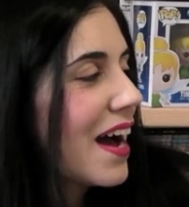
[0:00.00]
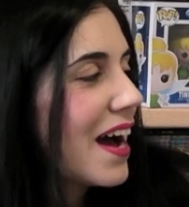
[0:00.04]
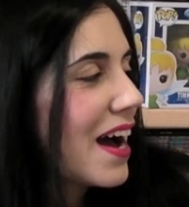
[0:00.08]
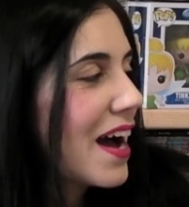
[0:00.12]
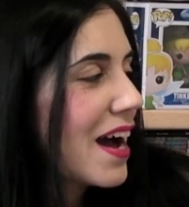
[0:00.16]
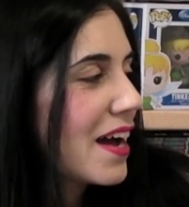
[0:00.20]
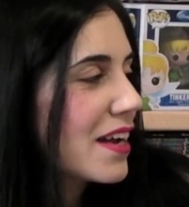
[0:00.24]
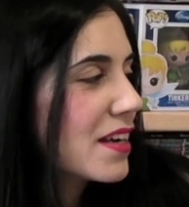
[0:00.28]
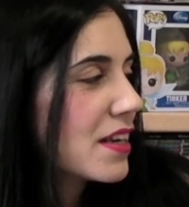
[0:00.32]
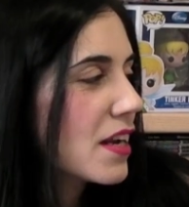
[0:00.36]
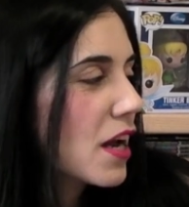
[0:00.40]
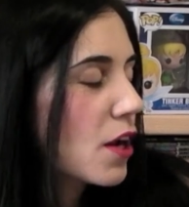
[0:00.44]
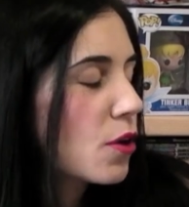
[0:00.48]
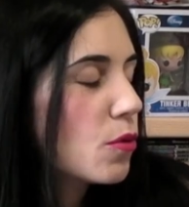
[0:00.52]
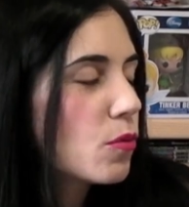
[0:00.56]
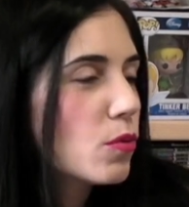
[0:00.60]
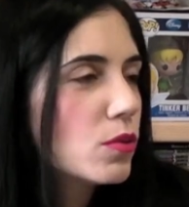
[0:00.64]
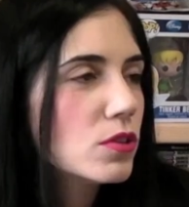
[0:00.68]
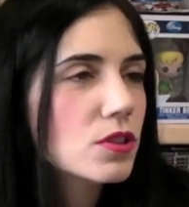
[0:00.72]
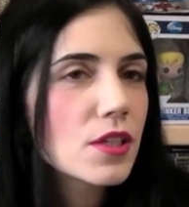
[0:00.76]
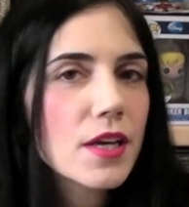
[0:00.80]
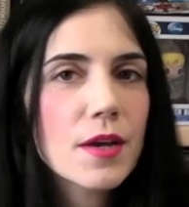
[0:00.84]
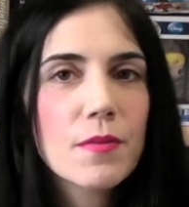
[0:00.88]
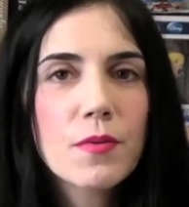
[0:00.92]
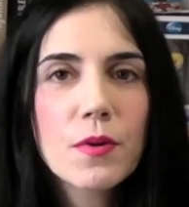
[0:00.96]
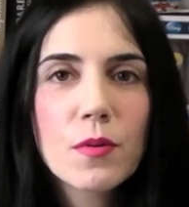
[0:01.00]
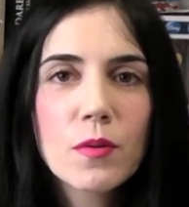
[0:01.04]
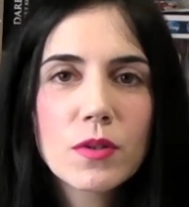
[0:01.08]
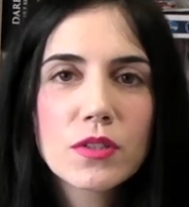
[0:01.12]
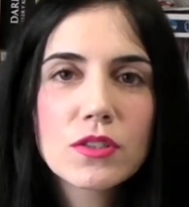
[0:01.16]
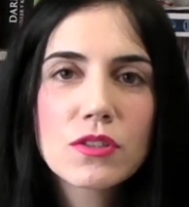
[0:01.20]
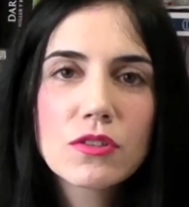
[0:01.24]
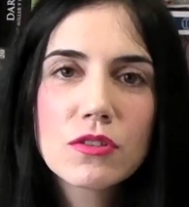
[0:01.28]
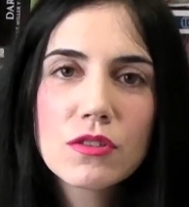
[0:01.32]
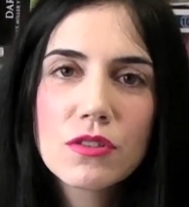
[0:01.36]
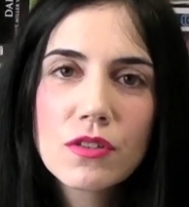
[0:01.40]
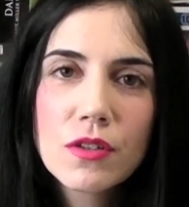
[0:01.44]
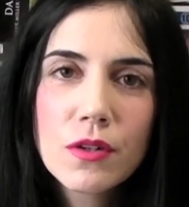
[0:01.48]
And I want
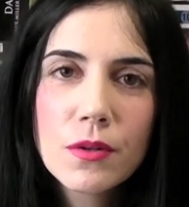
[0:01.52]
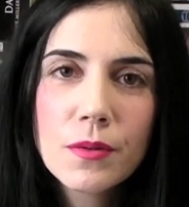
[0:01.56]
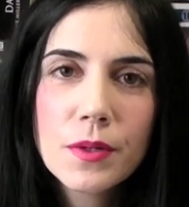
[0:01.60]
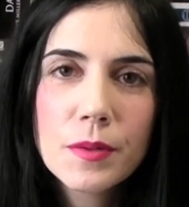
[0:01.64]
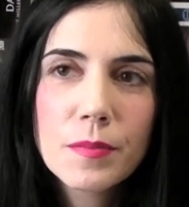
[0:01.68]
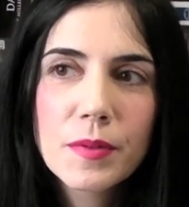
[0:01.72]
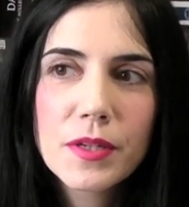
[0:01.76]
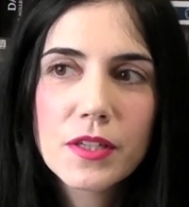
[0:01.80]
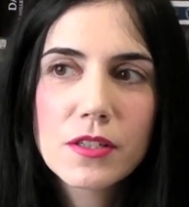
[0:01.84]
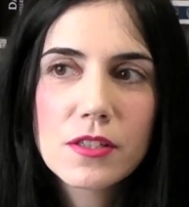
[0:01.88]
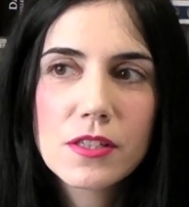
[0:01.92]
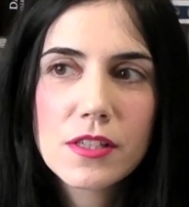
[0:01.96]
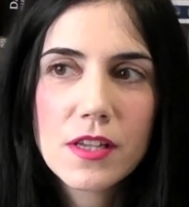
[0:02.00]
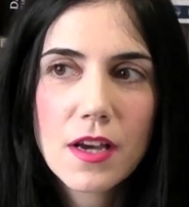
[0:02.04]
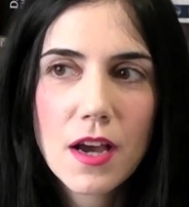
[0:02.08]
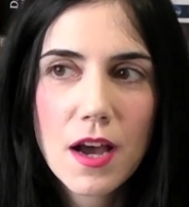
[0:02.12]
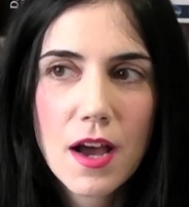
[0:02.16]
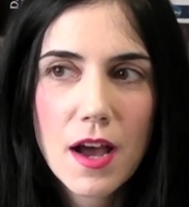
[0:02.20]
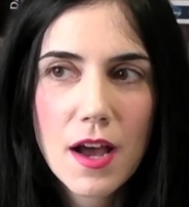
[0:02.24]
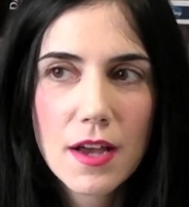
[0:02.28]
everyone to know it because,